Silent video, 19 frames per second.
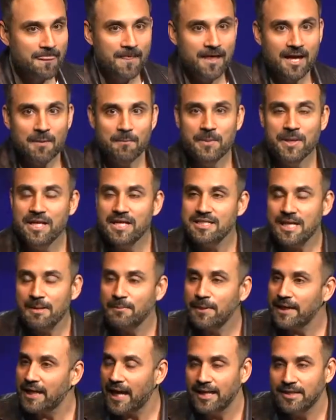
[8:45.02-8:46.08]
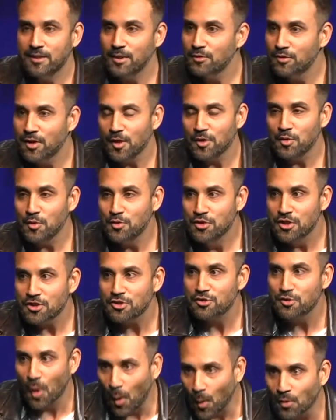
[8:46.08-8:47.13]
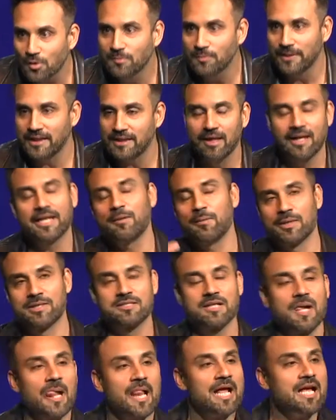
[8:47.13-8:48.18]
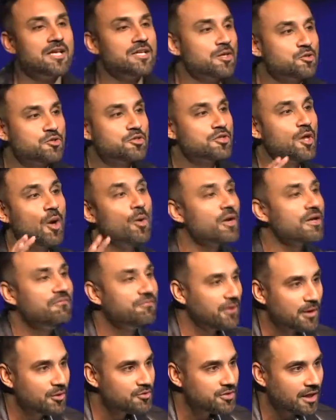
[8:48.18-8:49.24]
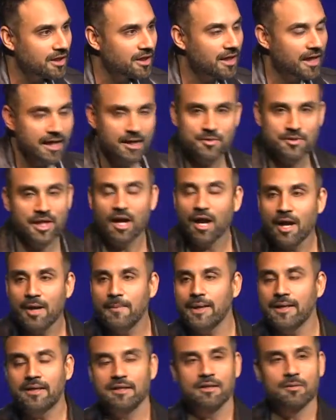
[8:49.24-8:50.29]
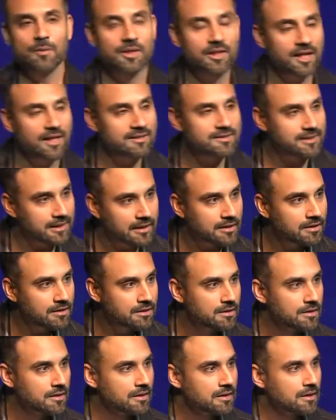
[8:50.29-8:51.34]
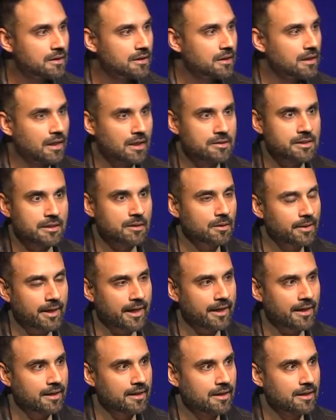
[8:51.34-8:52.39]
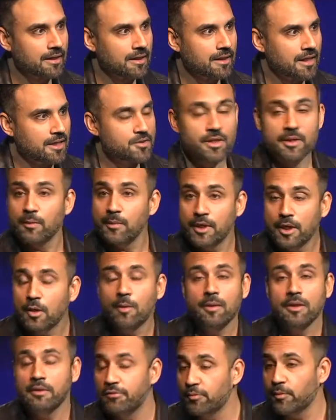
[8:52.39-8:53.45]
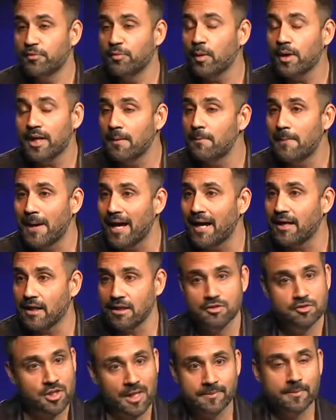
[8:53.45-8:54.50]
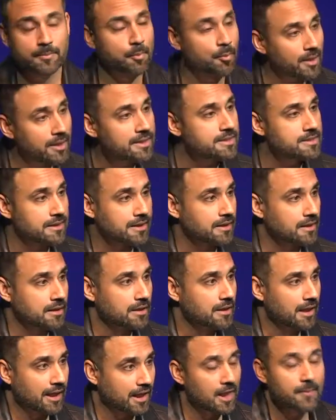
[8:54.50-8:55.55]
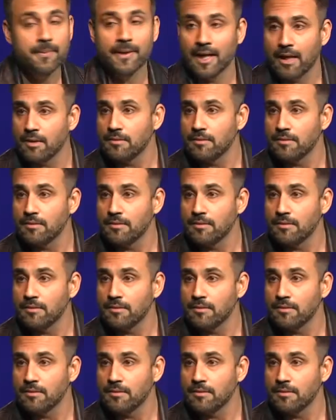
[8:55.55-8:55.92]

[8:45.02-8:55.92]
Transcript: Because I'm like, I don't know. You just told me. Anyways, it was so confusing. And he was like, all right, man. Well, I'll see you. I was like, okay. He's like, you know what? If you want to come back, I'll drop the points and I'll help you out.